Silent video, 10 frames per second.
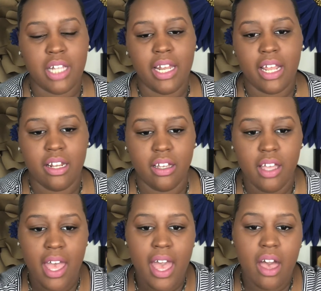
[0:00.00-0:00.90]
not at a
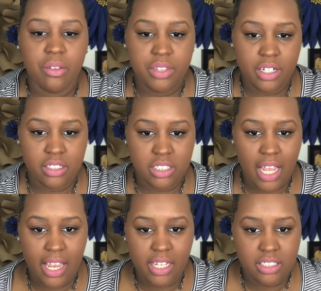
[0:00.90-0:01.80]
healthier
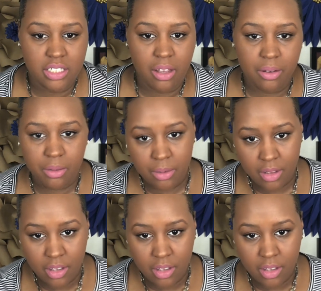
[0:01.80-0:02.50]
state. So